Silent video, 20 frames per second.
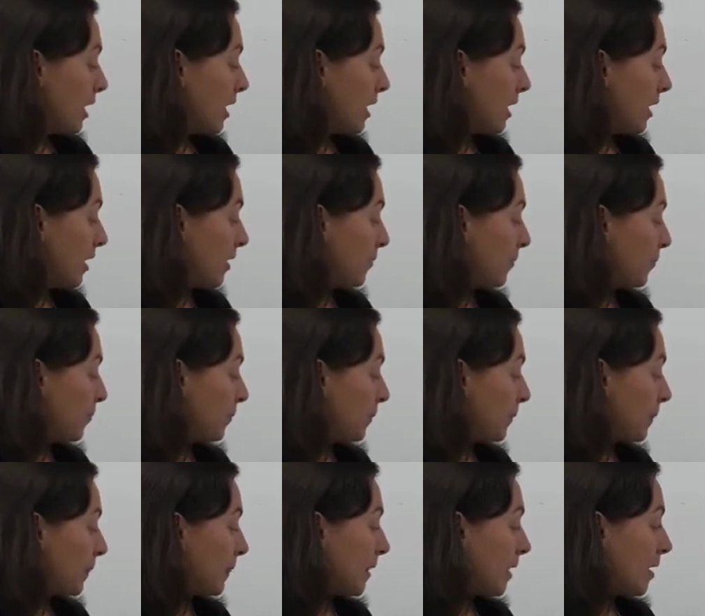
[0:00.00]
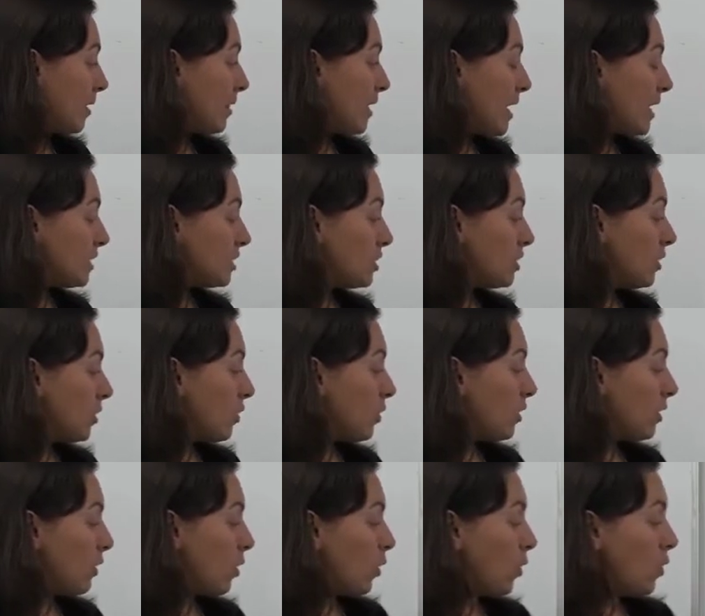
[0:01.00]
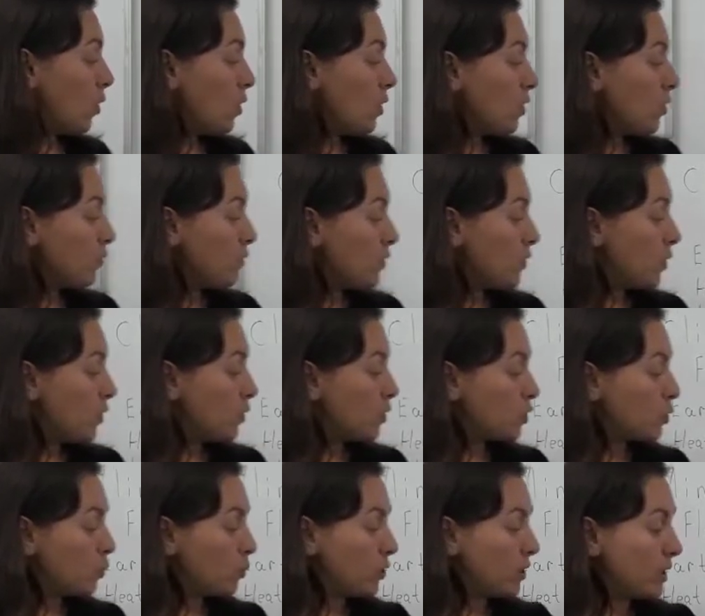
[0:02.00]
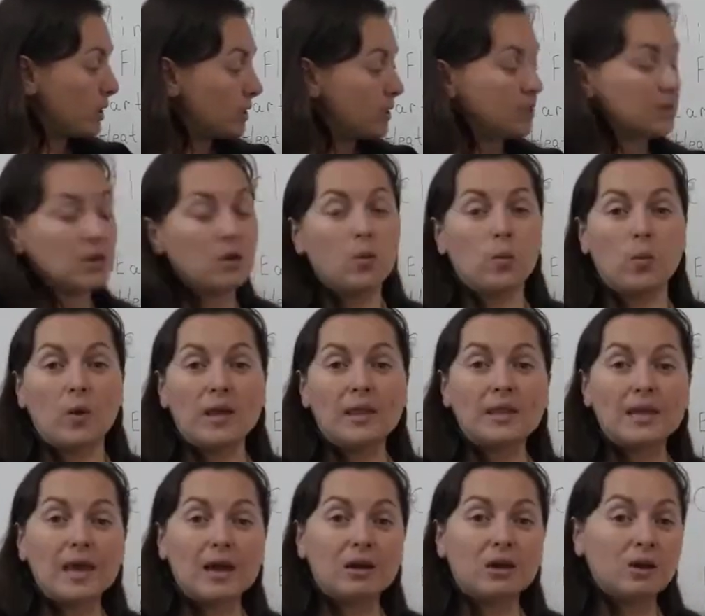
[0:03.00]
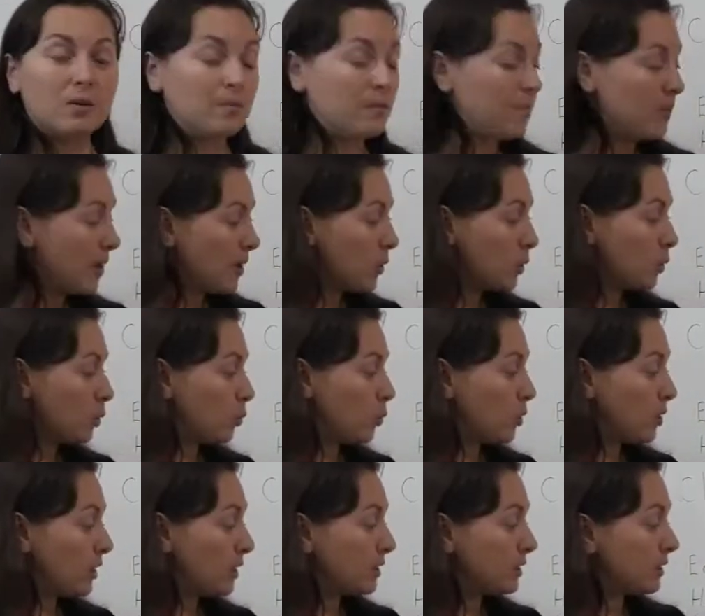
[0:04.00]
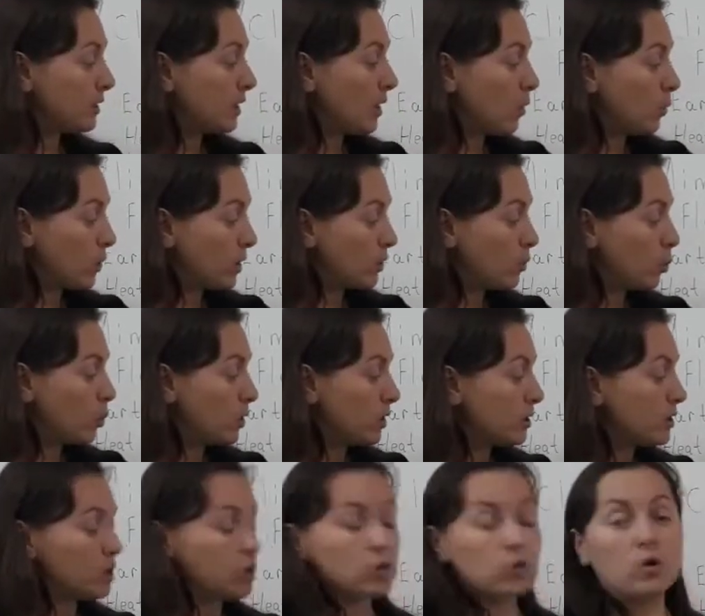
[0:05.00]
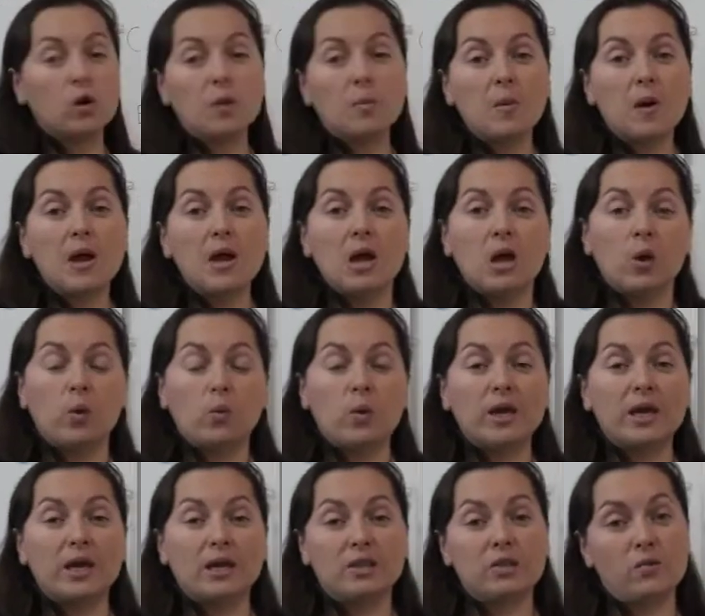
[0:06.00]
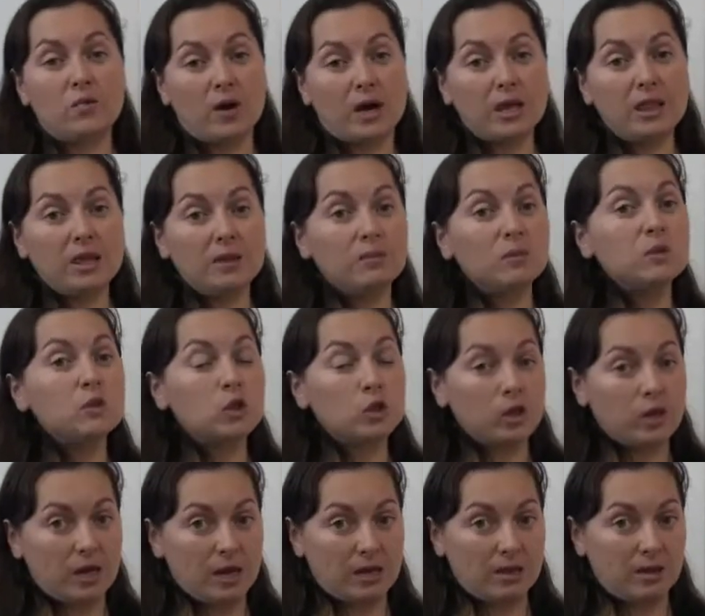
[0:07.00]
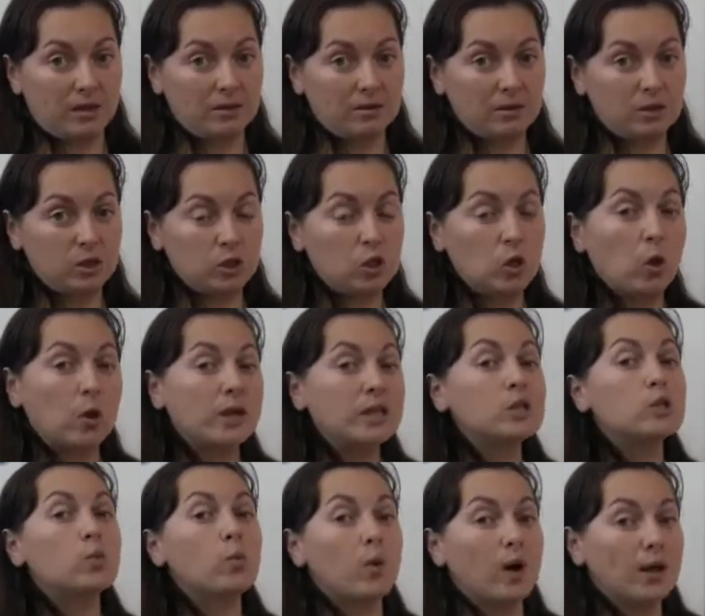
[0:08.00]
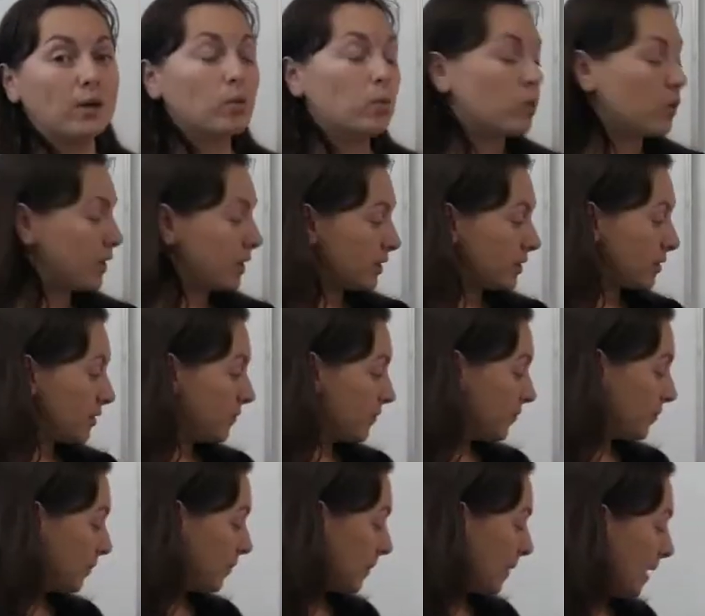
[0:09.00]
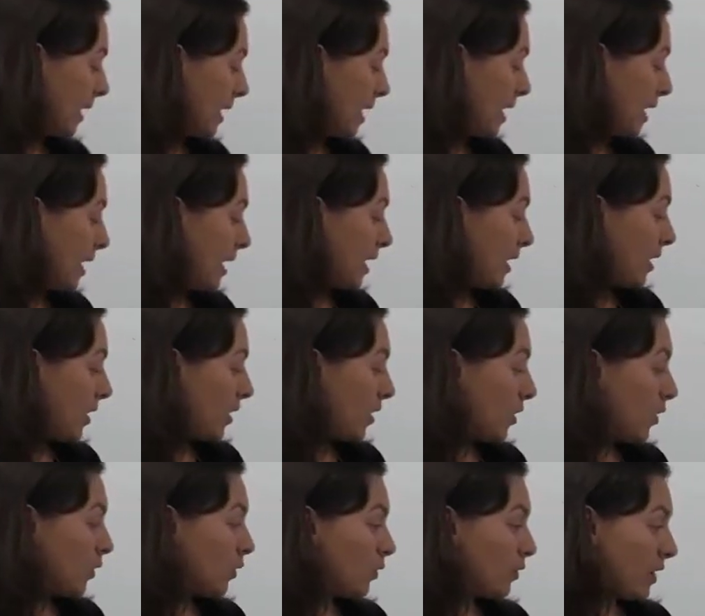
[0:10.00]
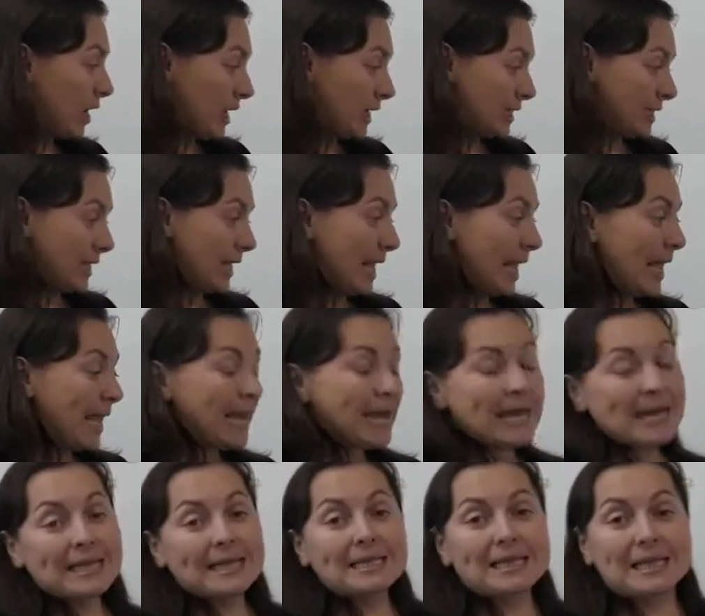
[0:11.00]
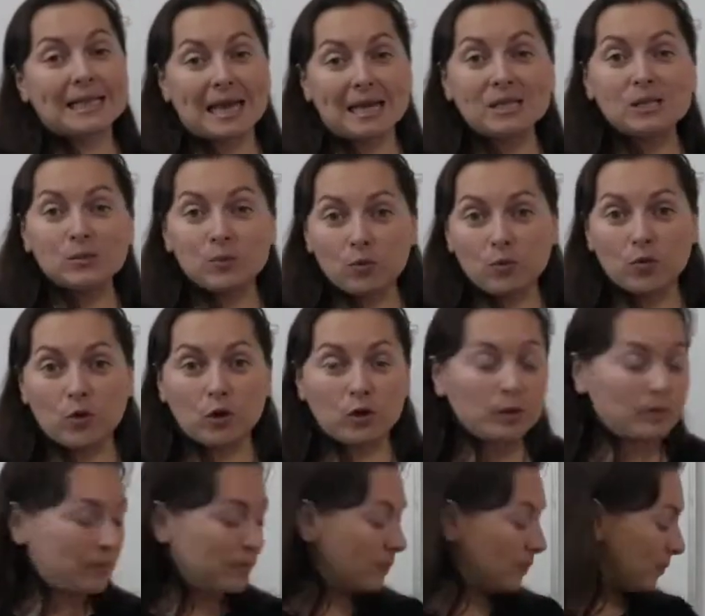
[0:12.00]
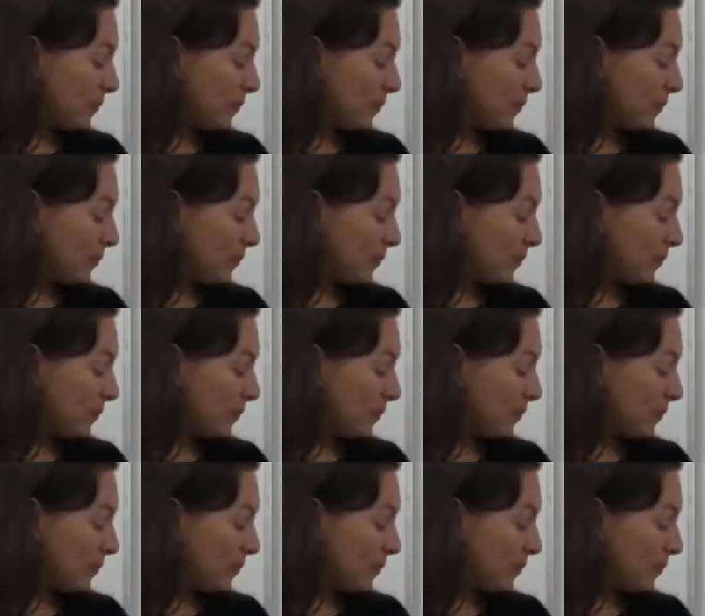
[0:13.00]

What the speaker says: that all of those words, when they are compound word with word storm, we can write them together. So it's one word. All right, and let's move on.